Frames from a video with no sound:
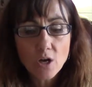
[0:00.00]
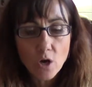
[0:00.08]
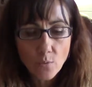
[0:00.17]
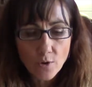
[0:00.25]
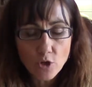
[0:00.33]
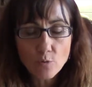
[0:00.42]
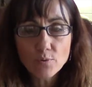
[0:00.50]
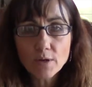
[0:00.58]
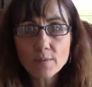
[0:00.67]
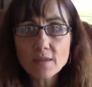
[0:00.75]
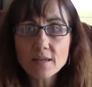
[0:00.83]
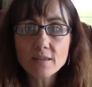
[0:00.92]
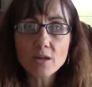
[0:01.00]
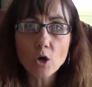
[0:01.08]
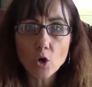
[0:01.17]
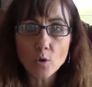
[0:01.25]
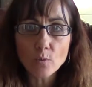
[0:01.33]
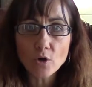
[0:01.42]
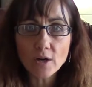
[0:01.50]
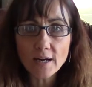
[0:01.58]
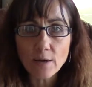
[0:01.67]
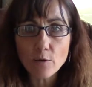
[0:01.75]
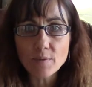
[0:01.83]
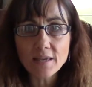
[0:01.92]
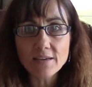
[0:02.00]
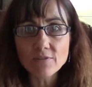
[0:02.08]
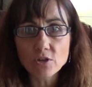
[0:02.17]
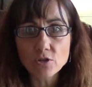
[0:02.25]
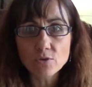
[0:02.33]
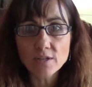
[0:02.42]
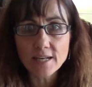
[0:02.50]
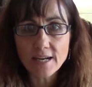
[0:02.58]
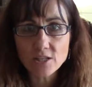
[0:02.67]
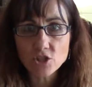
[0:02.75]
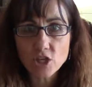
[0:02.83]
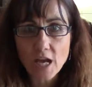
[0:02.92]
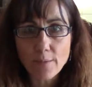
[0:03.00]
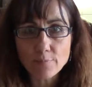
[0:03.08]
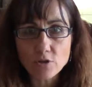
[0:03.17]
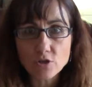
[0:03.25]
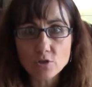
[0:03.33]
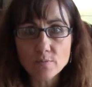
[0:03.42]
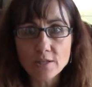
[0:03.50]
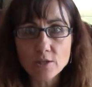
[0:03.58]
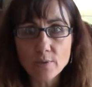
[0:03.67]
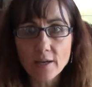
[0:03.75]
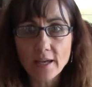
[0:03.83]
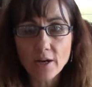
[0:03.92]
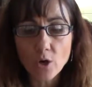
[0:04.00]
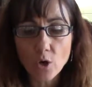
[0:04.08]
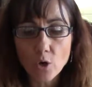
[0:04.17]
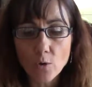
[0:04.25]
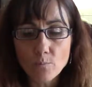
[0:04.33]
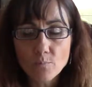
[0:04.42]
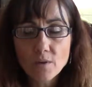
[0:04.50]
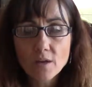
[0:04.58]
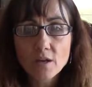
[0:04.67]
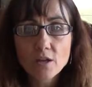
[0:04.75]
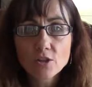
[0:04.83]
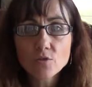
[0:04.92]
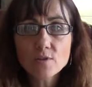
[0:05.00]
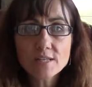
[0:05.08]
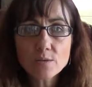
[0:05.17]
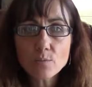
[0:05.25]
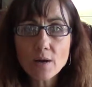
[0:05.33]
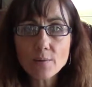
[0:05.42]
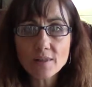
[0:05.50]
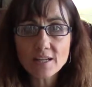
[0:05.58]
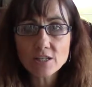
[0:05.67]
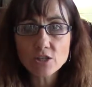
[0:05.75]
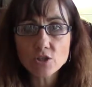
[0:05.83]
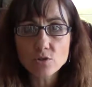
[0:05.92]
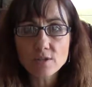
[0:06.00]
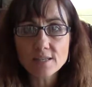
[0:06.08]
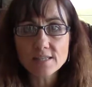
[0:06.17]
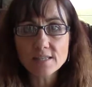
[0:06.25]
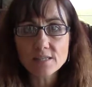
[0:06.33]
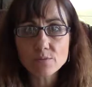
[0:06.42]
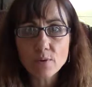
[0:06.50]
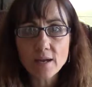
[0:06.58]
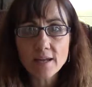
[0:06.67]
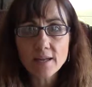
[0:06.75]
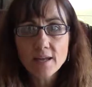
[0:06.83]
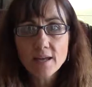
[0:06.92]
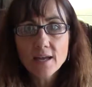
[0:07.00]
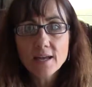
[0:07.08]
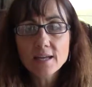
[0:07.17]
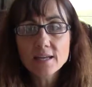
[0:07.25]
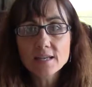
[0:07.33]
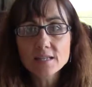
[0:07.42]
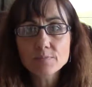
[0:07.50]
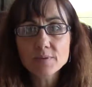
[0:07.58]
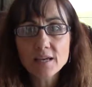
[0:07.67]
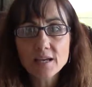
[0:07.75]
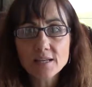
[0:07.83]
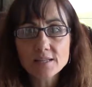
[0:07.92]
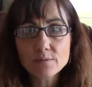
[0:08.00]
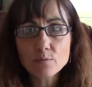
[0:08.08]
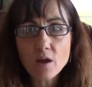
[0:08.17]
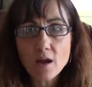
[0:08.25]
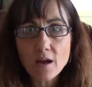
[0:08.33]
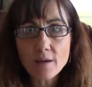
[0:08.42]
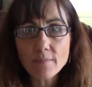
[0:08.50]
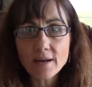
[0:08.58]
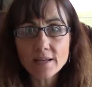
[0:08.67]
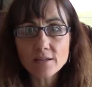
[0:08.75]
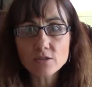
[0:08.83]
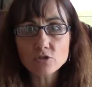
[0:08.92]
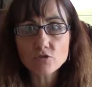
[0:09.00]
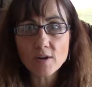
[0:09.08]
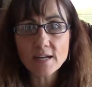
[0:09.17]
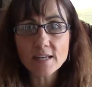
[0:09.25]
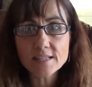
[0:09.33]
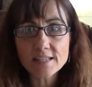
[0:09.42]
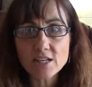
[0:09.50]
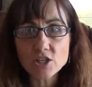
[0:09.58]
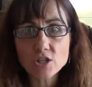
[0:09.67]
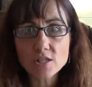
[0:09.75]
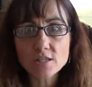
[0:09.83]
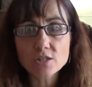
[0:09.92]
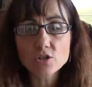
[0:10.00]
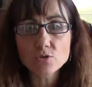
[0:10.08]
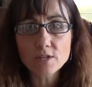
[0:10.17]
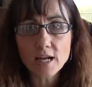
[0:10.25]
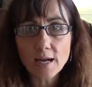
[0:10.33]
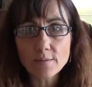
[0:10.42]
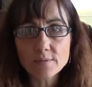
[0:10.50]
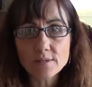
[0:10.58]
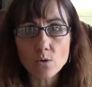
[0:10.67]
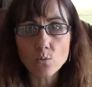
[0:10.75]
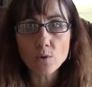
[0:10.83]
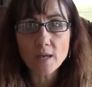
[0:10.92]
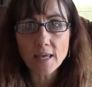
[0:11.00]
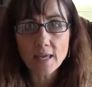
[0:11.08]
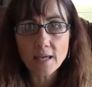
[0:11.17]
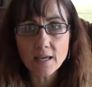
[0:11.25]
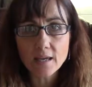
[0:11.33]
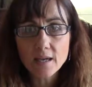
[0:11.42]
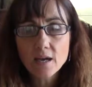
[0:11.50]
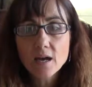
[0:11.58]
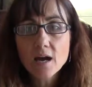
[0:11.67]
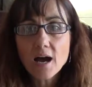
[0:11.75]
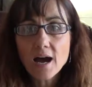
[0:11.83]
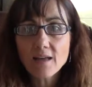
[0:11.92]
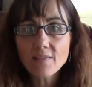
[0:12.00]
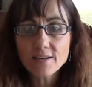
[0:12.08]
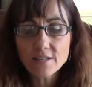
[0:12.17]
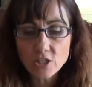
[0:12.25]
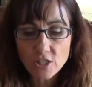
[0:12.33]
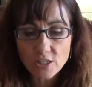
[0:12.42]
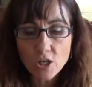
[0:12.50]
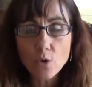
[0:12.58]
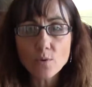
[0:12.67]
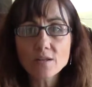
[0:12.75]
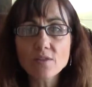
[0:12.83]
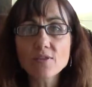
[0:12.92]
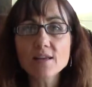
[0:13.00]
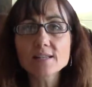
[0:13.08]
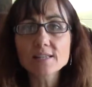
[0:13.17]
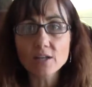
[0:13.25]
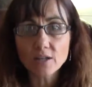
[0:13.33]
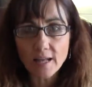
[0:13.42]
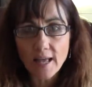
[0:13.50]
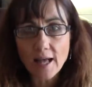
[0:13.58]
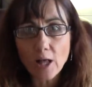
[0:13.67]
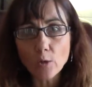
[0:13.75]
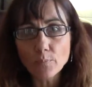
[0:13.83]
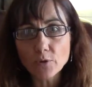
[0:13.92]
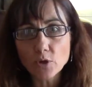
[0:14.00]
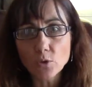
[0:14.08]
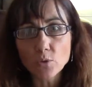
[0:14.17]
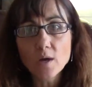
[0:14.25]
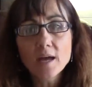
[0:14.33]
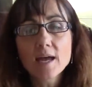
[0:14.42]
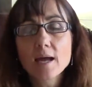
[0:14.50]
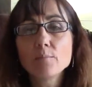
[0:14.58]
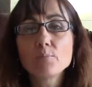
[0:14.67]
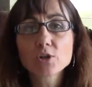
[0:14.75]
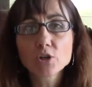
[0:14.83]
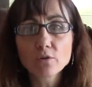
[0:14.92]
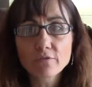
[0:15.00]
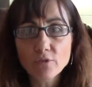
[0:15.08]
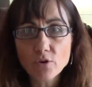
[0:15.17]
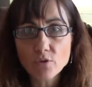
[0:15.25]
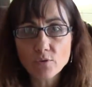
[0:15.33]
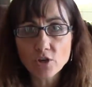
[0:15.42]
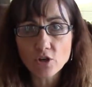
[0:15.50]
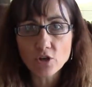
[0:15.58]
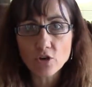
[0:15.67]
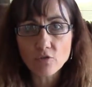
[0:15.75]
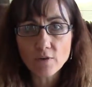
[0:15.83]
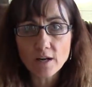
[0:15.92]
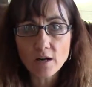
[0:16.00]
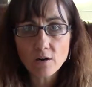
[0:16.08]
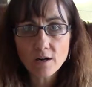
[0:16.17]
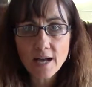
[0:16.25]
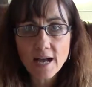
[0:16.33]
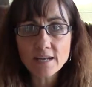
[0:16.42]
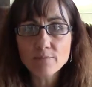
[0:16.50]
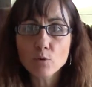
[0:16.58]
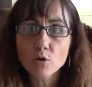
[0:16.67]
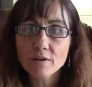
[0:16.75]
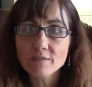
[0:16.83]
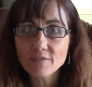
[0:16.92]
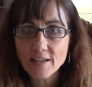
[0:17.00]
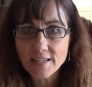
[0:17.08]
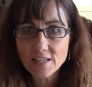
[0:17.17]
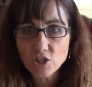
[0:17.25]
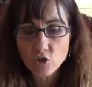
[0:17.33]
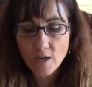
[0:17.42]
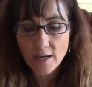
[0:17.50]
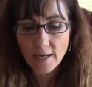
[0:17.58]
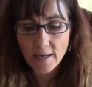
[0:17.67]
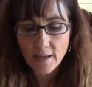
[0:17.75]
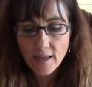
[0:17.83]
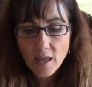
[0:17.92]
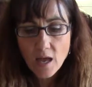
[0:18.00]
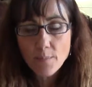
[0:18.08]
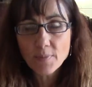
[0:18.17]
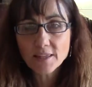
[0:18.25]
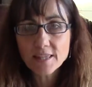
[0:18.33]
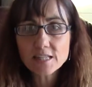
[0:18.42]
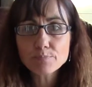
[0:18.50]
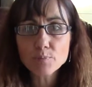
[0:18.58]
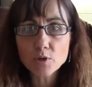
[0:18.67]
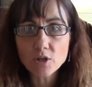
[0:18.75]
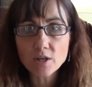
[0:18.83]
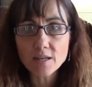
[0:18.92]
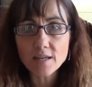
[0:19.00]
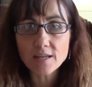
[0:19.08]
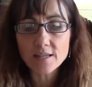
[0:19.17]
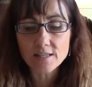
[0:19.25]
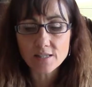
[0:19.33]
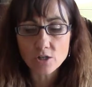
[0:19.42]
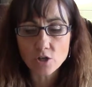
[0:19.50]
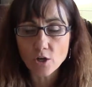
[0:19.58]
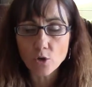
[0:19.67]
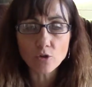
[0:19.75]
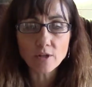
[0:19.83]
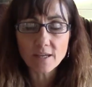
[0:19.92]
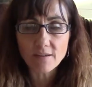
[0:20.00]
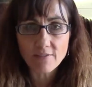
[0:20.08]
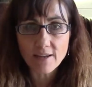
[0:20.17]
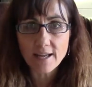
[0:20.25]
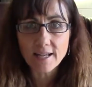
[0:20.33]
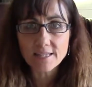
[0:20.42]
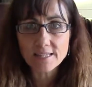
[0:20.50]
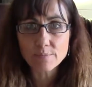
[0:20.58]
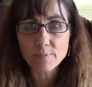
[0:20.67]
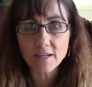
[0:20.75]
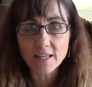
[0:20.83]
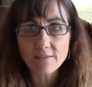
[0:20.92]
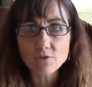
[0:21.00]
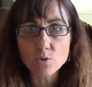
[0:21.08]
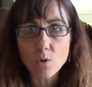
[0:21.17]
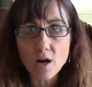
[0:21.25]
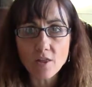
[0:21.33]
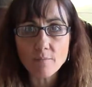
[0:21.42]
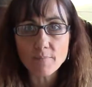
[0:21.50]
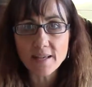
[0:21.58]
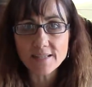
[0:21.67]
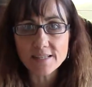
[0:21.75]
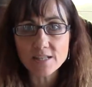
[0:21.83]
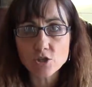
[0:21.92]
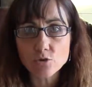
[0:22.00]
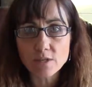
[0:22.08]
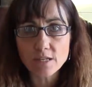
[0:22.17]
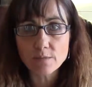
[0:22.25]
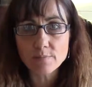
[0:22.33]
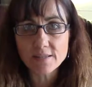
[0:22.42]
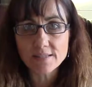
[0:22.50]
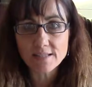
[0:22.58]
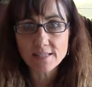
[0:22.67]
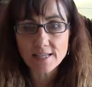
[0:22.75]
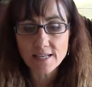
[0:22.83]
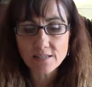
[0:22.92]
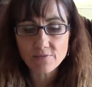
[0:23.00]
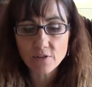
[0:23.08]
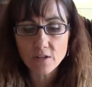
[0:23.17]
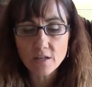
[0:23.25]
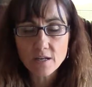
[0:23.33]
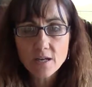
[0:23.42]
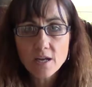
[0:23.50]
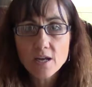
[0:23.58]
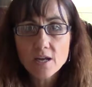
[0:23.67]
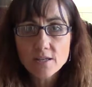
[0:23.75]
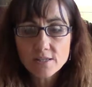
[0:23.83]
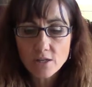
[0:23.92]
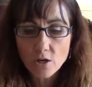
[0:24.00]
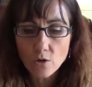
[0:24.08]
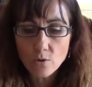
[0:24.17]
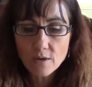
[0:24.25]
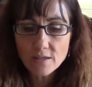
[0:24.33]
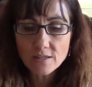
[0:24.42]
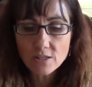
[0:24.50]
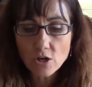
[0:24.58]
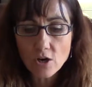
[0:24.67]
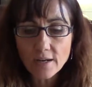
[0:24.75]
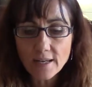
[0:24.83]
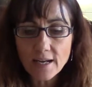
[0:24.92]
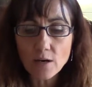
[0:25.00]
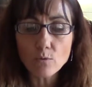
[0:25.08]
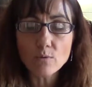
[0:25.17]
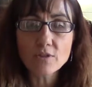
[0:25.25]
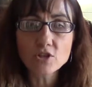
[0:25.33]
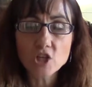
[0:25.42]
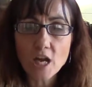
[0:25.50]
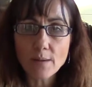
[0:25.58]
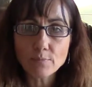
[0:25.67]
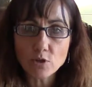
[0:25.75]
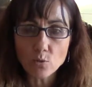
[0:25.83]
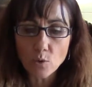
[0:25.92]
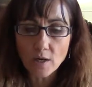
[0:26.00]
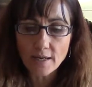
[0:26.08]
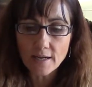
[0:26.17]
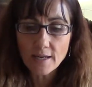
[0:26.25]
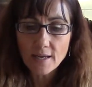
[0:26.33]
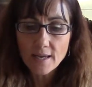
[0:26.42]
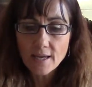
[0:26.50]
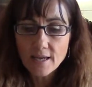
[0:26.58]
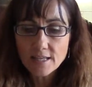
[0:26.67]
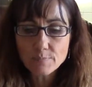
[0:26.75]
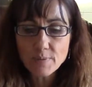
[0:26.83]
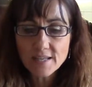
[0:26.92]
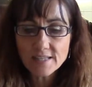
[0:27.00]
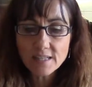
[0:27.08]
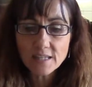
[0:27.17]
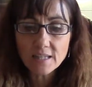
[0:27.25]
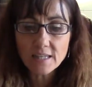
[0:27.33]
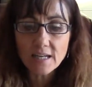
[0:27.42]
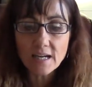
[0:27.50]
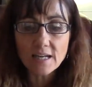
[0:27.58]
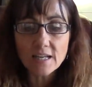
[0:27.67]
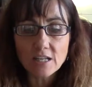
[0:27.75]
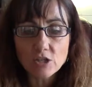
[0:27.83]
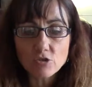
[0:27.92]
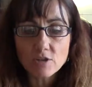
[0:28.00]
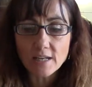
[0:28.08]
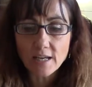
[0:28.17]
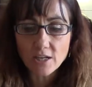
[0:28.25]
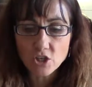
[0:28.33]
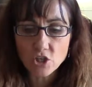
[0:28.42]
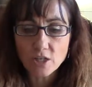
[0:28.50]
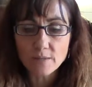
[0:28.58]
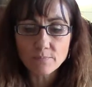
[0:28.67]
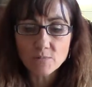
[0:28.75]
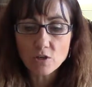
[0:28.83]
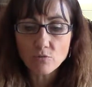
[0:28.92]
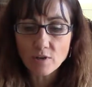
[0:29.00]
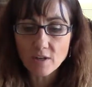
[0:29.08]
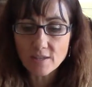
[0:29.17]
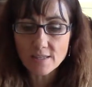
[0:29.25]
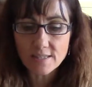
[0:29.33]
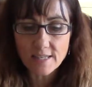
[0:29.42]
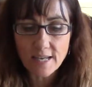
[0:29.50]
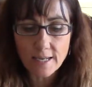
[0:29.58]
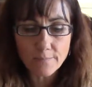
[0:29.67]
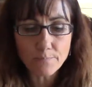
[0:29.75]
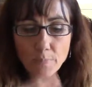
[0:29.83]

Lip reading: When you bring me in the homework, I will be giving you the next chapter to be doing at home. The reason why we like to do this way is because at my training sessions 2 times a week, I like to just go into things that are going to help you and bring you further in your career, kind of more advanced training. But this book is not only advanced, but it gives you all the basics you need to be successful. So starting out with chapter 1 is basically an introduction to real estate.